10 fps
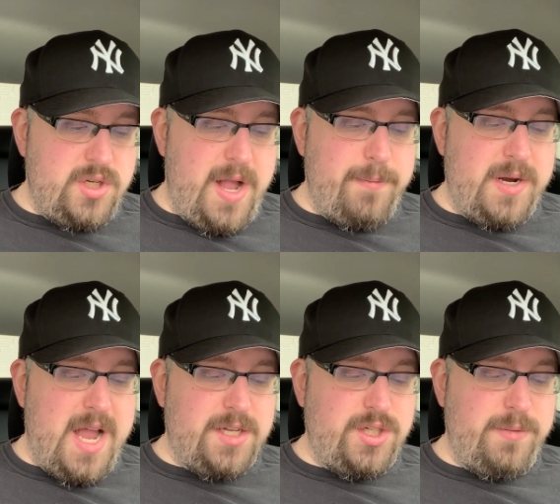John
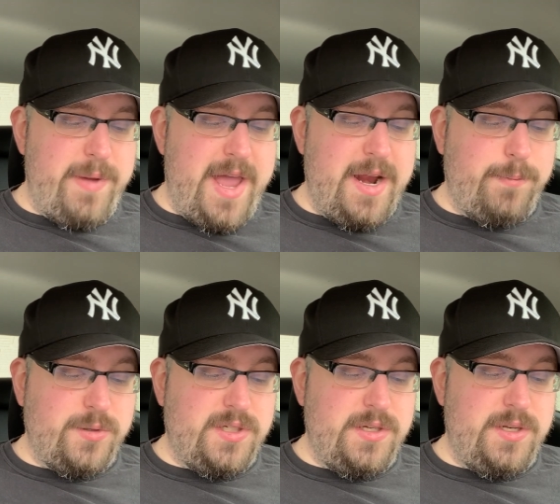Bonacci, Matt
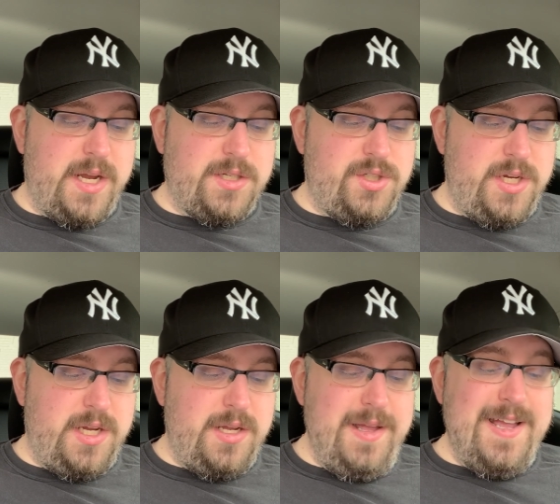Epperson, Nick
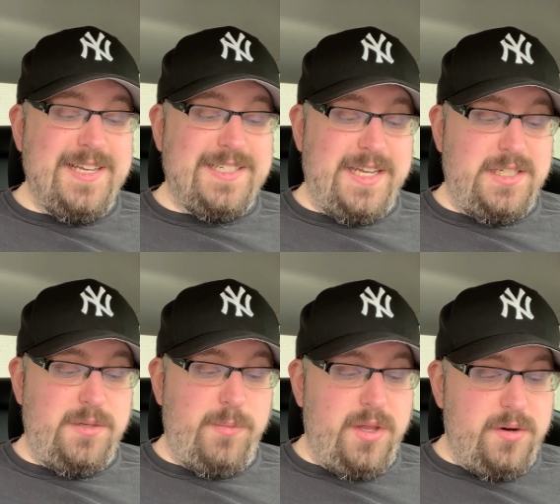G,
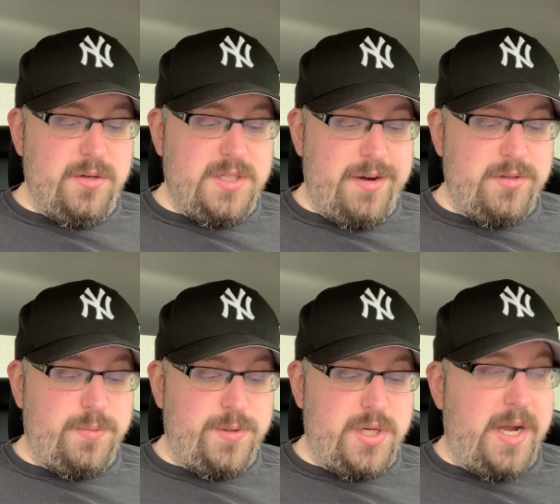Stacy Miller,
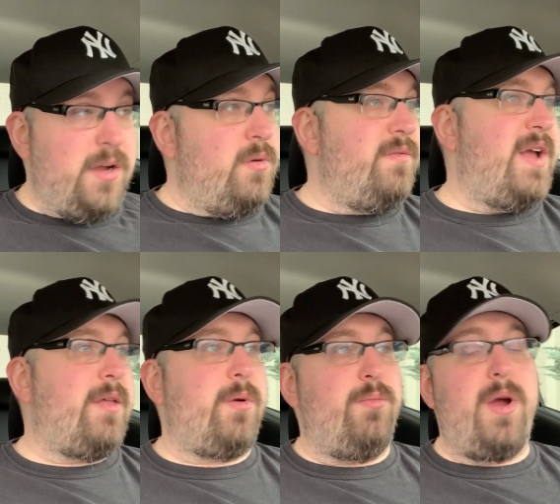Terrence Pacheco, and
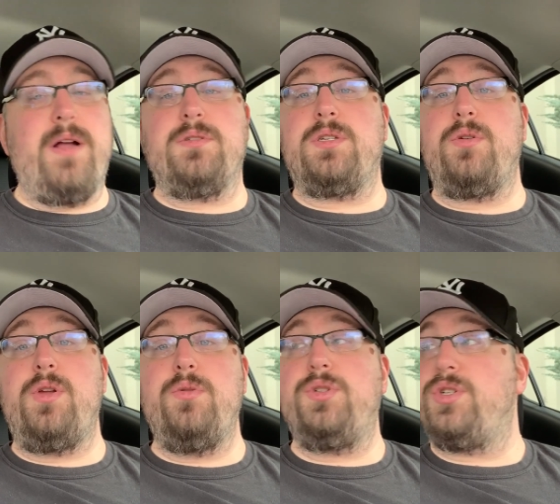Valerie Brown. So
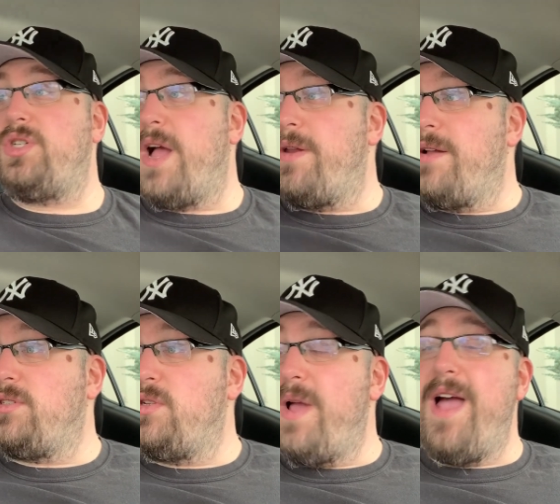huge shout
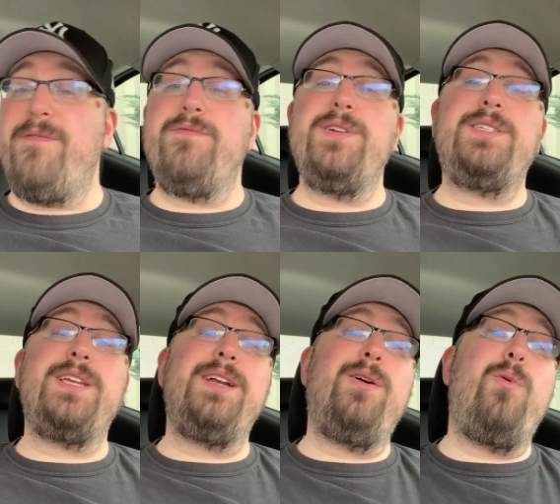outs to every
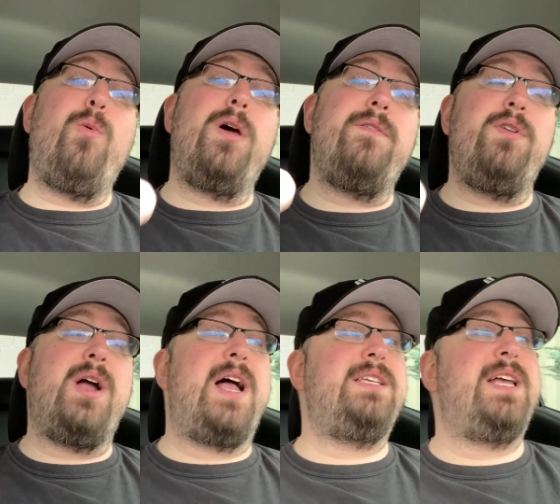single one of
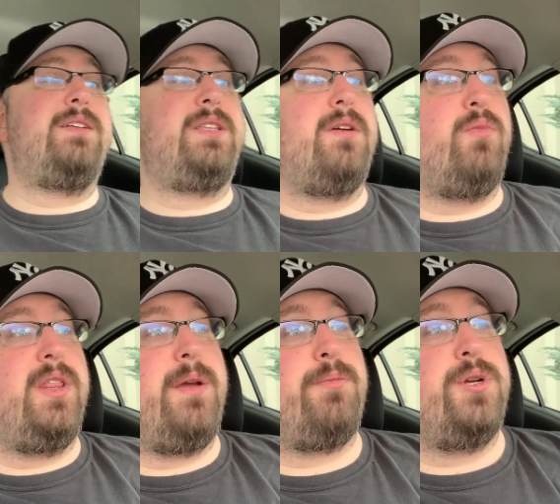you guys out there.
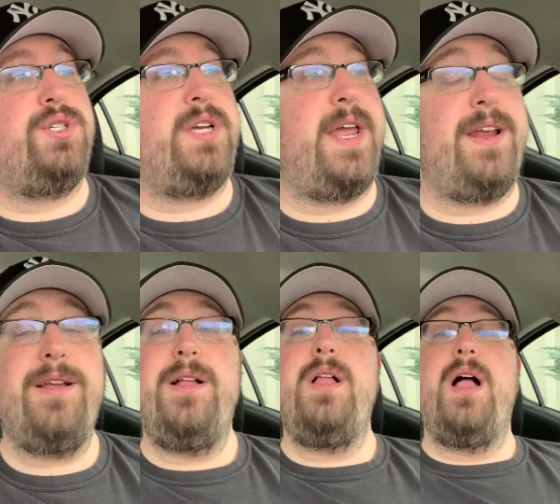Really appreciate
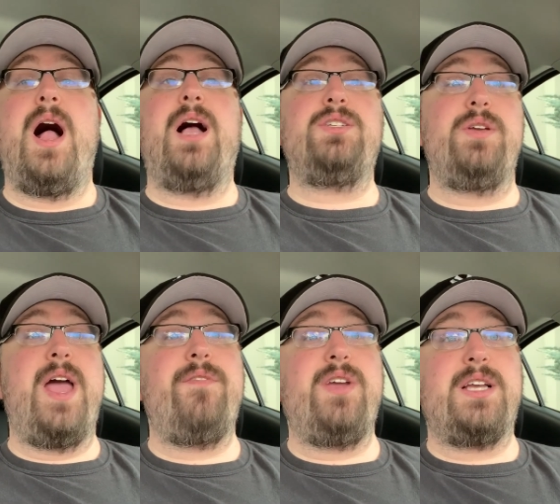it. Uh, so
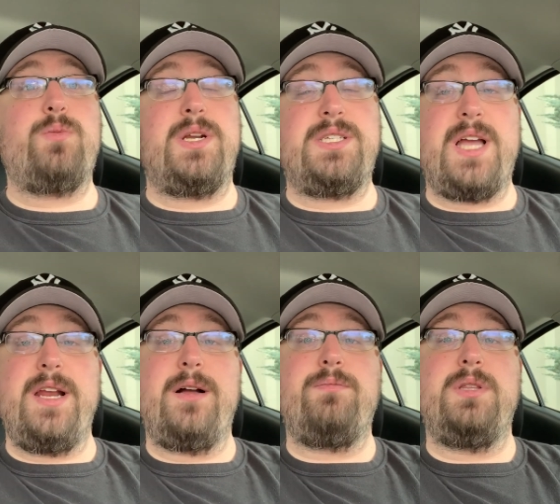yeah, if you guys want to
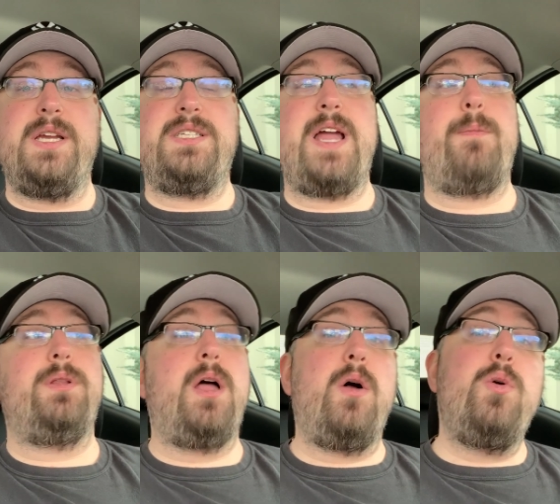sign up, links down
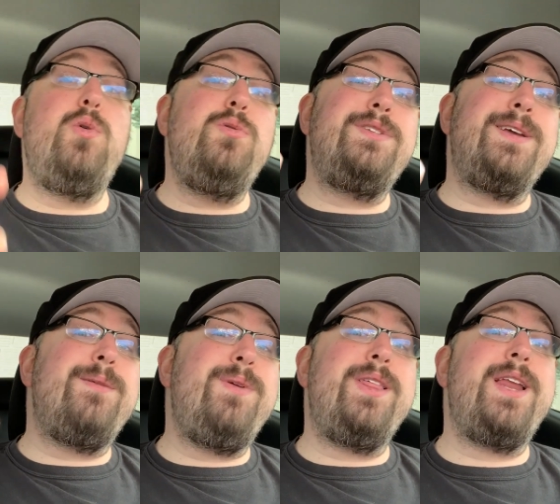below. Who's
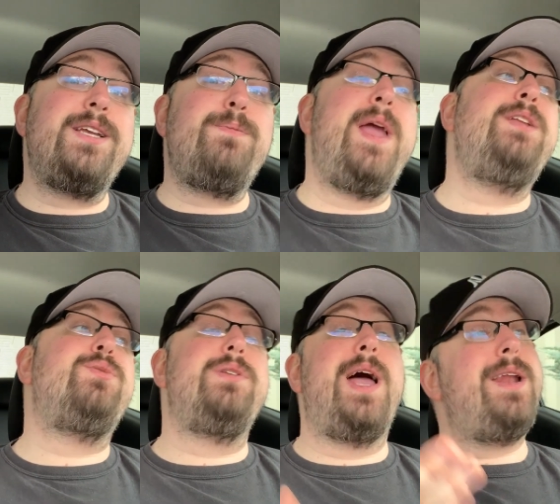going to be the next
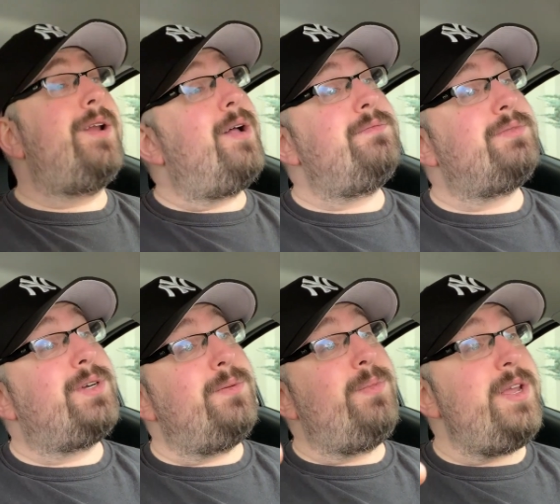patron? I don't know.
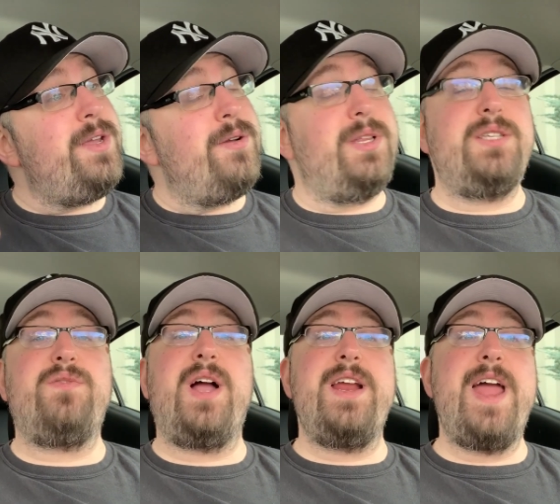Could be you.
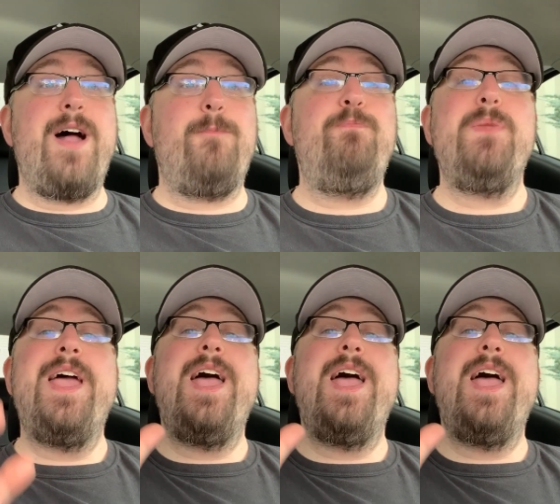Let's find out.